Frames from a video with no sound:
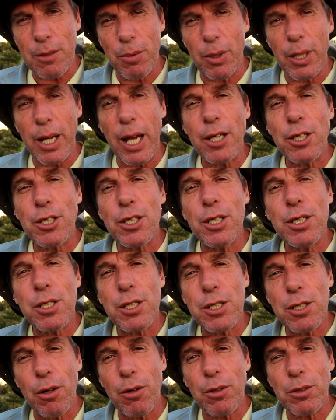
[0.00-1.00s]
will actually
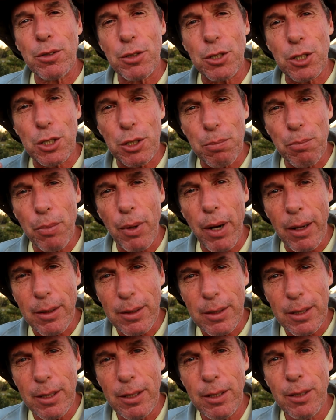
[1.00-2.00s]
start to
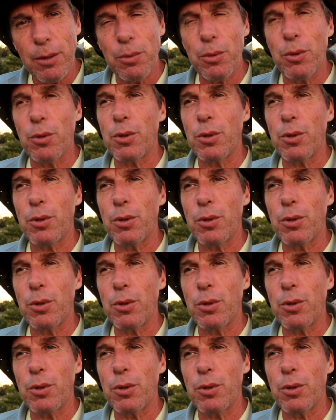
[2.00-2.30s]
sprout in the